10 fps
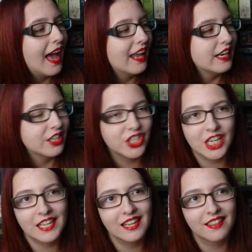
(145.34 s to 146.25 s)
and
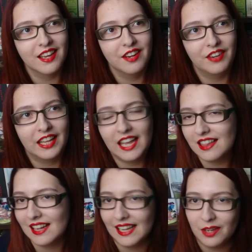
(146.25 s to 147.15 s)
she is kind of like
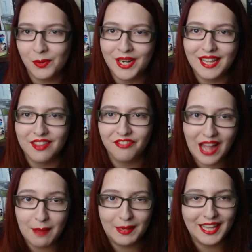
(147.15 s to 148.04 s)
a delinquent in the
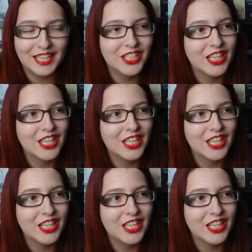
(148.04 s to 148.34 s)
family.